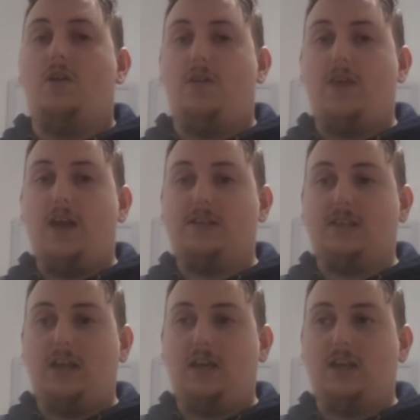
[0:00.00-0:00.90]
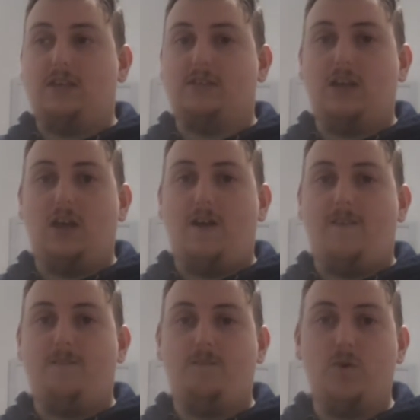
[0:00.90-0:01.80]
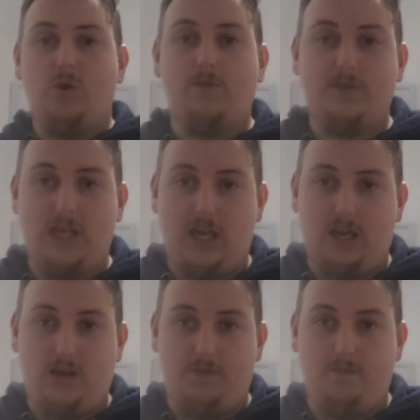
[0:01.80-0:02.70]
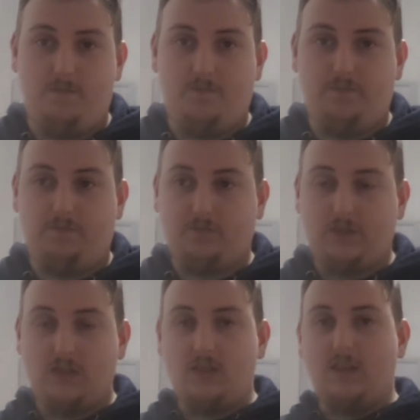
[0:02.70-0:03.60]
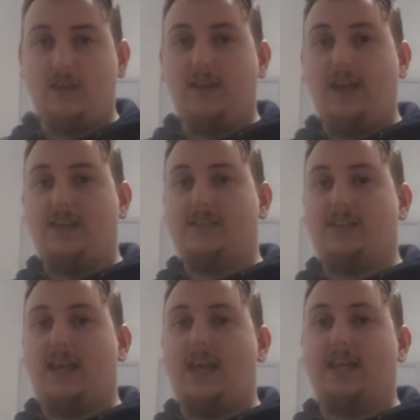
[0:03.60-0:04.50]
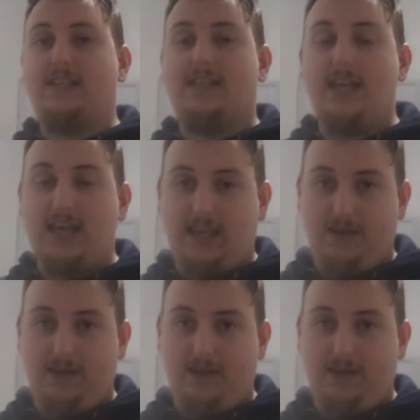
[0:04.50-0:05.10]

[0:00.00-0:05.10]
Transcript: that is 4th tier. That is tier D.